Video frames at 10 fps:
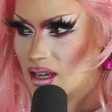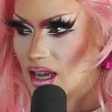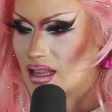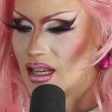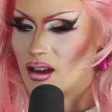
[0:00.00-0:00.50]

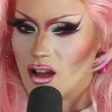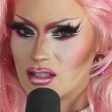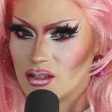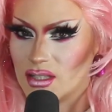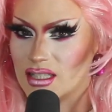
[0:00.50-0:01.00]
And then
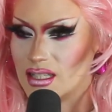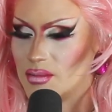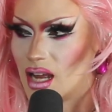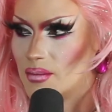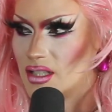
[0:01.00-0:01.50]
also at the same
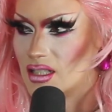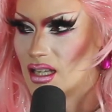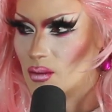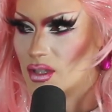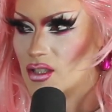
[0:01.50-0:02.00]
time, it's just
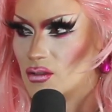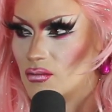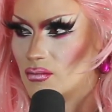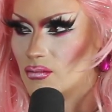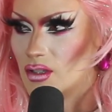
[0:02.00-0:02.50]
like once
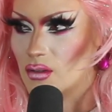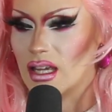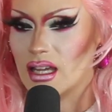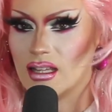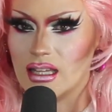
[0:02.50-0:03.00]
you
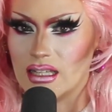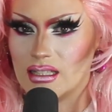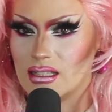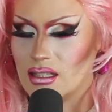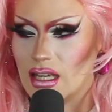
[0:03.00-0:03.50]
can't
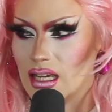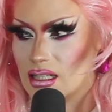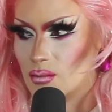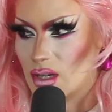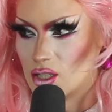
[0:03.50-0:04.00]

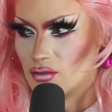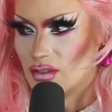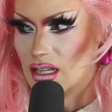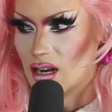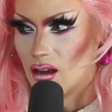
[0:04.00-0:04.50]
rest your
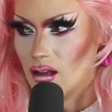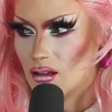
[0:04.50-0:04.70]
feet at all.